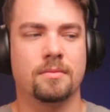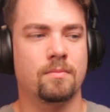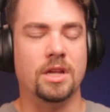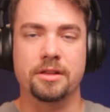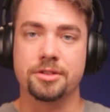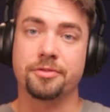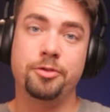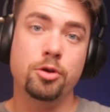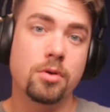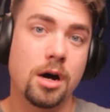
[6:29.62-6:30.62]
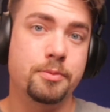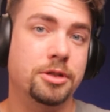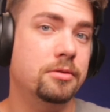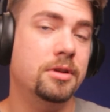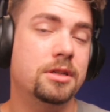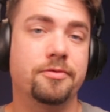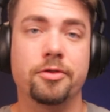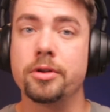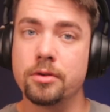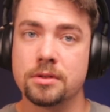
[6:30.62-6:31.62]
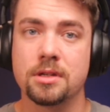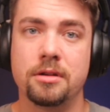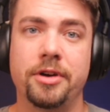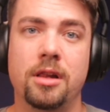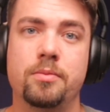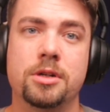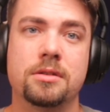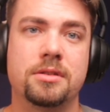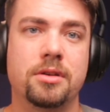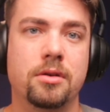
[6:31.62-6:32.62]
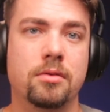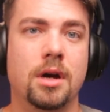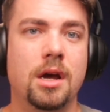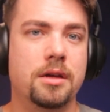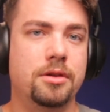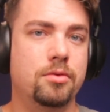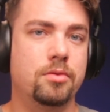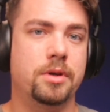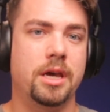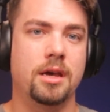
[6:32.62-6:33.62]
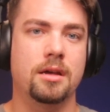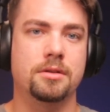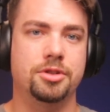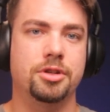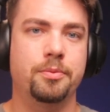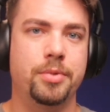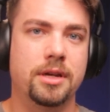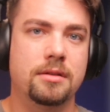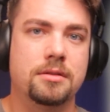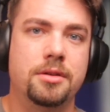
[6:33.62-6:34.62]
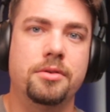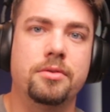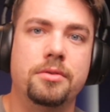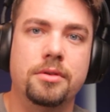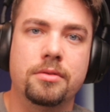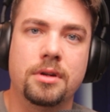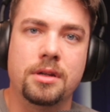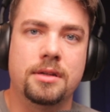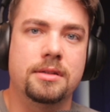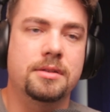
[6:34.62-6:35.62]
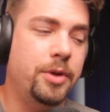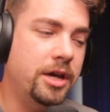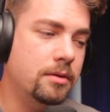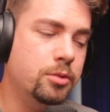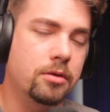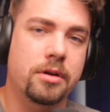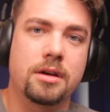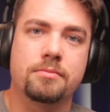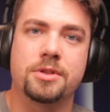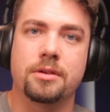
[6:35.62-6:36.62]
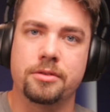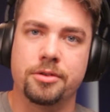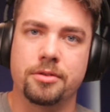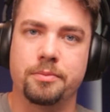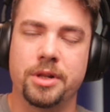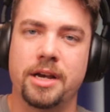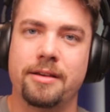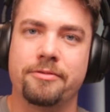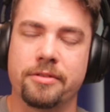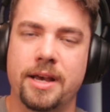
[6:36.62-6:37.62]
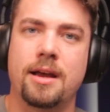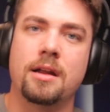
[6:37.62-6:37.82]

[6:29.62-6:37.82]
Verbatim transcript: And there's a few opportunities for you as a developer, so you can jump into Unity's beta program, so you can apply for that.